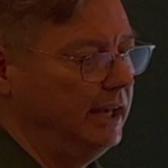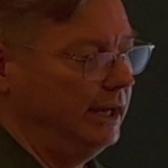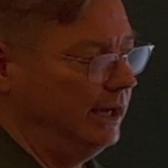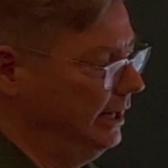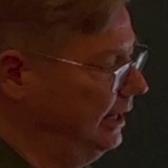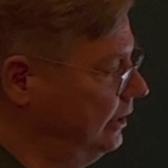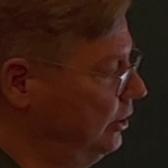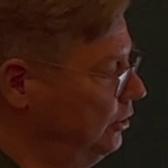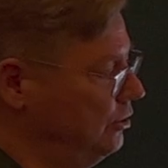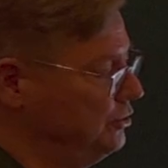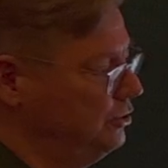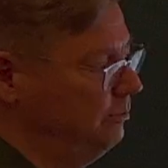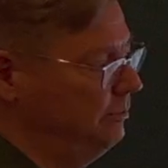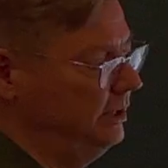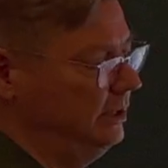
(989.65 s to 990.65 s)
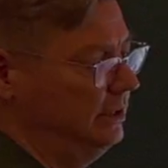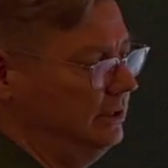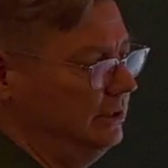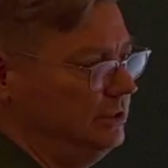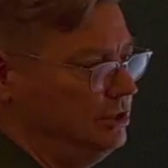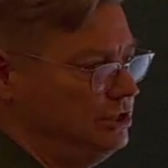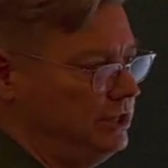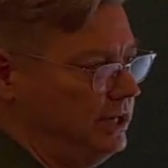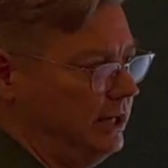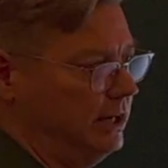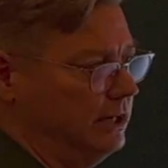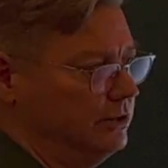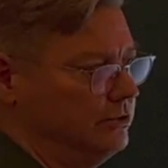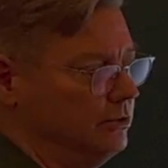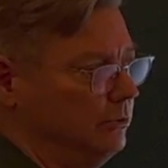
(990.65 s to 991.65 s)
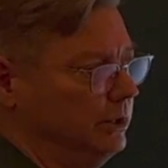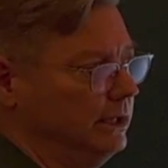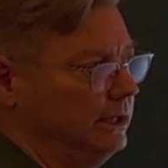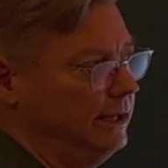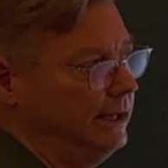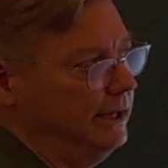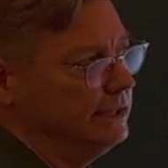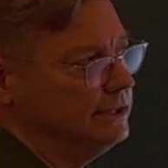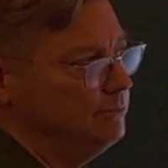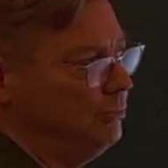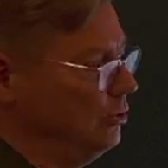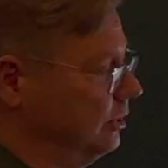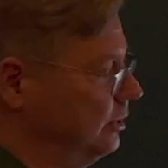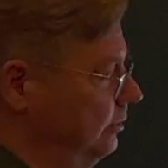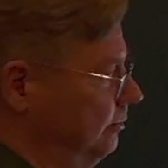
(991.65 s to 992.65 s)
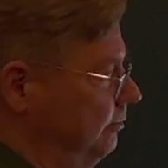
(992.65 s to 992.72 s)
And it can also be shared, so we can export